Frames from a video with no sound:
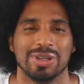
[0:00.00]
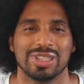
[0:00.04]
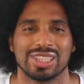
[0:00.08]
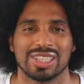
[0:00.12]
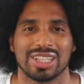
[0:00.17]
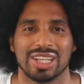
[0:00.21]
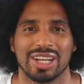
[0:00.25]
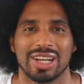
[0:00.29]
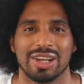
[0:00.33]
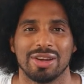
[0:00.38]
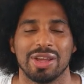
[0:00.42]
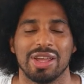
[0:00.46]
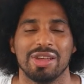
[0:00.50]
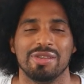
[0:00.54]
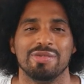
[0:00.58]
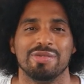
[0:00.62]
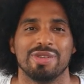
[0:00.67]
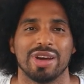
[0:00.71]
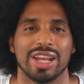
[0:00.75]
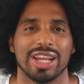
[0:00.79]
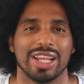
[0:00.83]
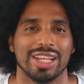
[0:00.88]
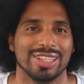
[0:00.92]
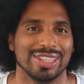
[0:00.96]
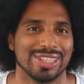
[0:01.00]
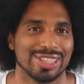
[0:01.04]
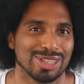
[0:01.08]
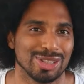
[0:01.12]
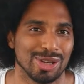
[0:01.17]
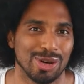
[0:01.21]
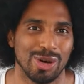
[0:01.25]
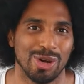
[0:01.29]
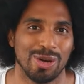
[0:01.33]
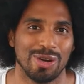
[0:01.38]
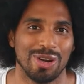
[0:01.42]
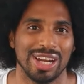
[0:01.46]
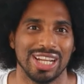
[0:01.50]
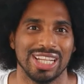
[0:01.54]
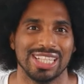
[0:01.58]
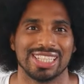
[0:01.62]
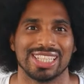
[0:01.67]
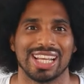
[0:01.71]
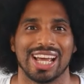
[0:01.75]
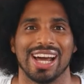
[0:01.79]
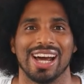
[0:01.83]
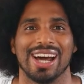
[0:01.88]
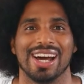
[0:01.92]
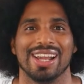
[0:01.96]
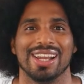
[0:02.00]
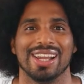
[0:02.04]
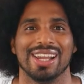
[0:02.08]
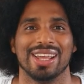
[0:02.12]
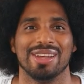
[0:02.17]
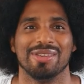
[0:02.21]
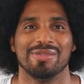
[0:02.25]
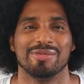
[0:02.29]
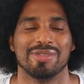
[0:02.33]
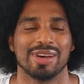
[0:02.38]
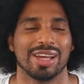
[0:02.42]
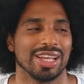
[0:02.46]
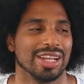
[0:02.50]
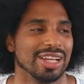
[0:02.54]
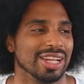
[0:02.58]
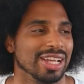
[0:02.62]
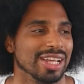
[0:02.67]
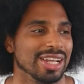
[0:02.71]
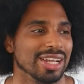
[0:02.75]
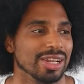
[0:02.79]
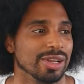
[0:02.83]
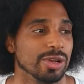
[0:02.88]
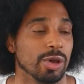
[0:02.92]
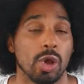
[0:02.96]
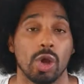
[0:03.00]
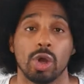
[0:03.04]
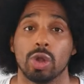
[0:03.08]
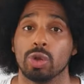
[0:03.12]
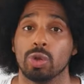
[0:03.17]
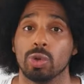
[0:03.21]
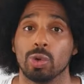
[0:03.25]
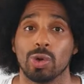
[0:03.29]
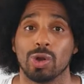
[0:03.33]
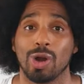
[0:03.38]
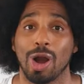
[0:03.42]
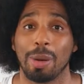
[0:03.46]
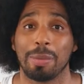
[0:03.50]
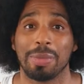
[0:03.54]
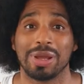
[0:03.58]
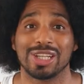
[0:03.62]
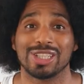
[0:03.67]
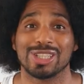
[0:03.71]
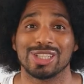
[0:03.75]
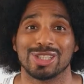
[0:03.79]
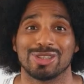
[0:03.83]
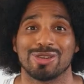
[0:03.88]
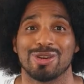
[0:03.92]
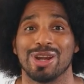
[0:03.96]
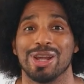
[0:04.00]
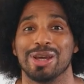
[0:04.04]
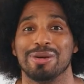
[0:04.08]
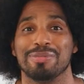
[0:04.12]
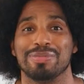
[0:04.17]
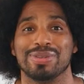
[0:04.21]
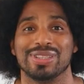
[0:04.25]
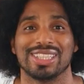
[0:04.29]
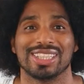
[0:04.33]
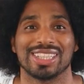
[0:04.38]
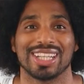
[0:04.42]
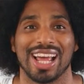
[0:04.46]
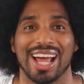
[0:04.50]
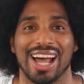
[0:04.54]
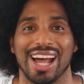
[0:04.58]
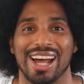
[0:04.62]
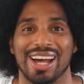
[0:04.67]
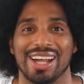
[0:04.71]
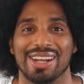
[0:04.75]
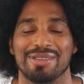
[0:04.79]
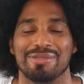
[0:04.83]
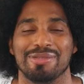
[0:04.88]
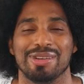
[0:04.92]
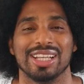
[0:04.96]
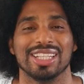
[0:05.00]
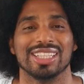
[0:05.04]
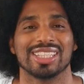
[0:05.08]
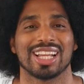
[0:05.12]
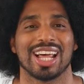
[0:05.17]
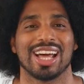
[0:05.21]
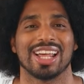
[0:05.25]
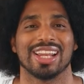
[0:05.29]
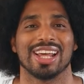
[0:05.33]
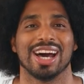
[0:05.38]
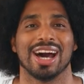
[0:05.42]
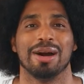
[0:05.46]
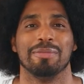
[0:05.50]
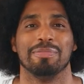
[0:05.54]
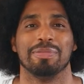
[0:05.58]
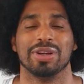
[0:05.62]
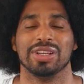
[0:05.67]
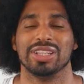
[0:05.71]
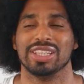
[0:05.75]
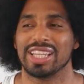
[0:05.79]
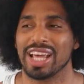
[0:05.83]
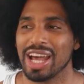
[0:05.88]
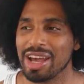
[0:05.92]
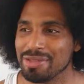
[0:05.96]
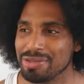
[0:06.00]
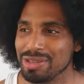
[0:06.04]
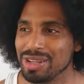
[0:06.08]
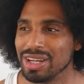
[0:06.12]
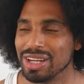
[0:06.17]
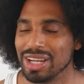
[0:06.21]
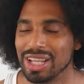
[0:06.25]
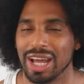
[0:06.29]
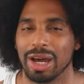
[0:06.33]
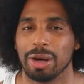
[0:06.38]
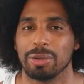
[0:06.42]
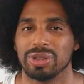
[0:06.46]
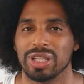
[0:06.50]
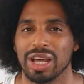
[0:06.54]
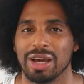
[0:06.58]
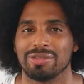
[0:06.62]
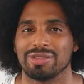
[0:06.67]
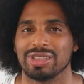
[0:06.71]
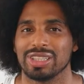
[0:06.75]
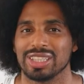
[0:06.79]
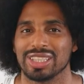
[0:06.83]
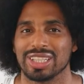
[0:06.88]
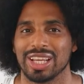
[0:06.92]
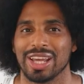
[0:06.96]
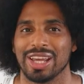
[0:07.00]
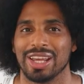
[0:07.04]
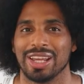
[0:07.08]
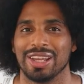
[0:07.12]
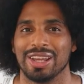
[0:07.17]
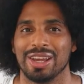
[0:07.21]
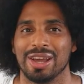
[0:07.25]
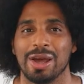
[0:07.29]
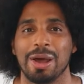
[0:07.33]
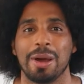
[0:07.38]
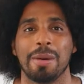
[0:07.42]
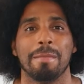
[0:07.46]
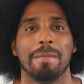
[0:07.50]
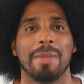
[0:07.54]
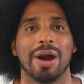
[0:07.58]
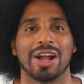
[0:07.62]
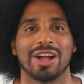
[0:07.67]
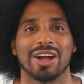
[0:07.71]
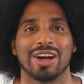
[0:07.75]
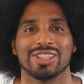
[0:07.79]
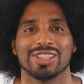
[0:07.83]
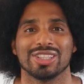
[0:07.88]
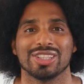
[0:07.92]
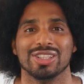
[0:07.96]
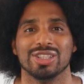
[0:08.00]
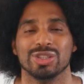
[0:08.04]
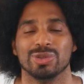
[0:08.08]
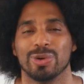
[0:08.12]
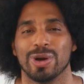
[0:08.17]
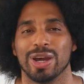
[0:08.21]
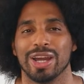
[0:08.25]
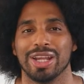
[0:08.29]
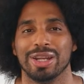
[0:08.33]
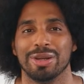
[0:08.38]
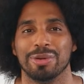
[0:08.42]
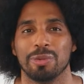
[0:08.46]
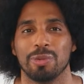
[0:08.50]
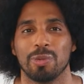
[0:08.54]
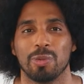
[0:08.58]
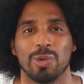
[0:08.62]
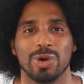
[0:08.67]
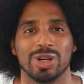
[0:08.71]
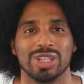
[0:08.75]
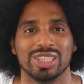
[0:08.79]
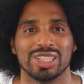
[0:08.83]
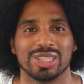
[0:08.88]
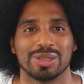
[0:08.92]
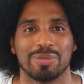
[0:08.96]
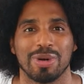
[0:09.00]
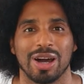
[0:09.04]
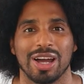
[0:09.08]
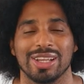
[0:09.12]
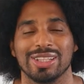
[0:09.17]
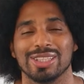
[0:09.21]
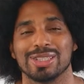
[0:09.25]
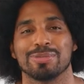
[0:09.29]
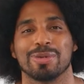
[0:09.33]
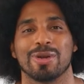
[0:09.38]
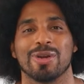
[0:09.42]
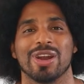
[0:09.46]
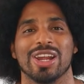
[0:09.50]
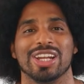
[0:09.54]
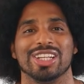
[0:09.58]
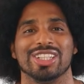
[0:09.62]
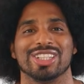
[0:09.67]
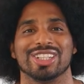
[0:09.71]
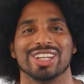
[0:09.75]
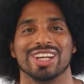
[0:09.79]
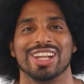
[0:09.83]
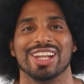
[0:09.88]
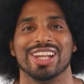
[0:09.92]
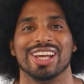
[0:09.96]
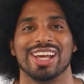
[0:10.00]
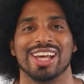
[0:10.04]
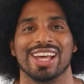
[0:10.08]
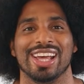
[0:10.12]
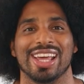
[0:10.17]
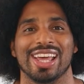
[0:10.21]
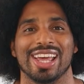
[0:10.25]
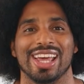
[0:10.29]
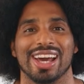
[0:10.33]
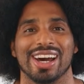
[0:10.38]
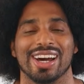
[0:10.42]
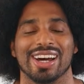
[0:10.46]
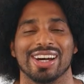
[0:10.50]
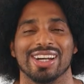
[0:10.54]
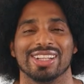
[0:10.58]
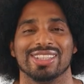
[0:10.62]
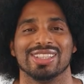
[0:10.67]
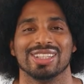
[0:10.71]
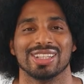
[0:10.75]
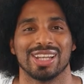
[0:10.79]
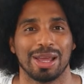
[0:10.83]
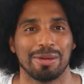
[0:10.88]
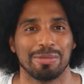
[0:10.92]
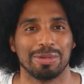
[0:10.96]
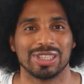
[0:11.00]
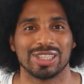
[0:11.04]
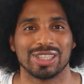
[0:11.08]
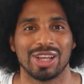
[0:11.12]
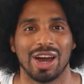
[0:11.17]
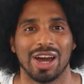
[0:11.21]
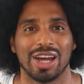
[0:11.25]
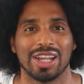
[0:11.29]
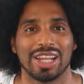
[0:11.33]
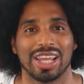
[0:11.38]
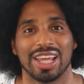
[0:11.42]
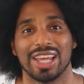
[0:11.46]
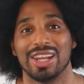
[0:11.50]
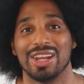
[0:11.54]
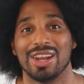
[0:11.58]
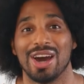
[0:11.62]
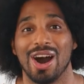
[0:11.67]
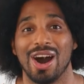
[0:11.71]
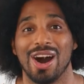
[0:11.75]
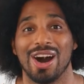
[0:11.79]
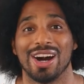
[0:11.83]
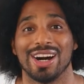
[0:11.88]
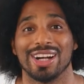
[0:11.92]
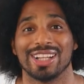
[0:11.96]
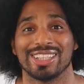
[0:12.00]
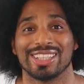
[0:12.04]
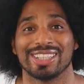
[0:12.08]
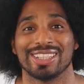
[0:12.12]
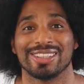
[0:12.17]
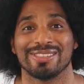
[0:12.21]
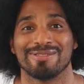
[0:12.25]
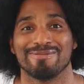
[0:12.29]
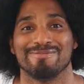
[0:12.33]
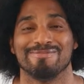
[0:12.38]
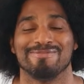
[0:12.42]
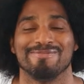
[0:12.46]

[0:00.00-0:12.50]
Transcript: was inventing stories and inventing little comic strips and things like that. But definitely I would have to say my cousin Dwayne was my inspiration to get me started in art.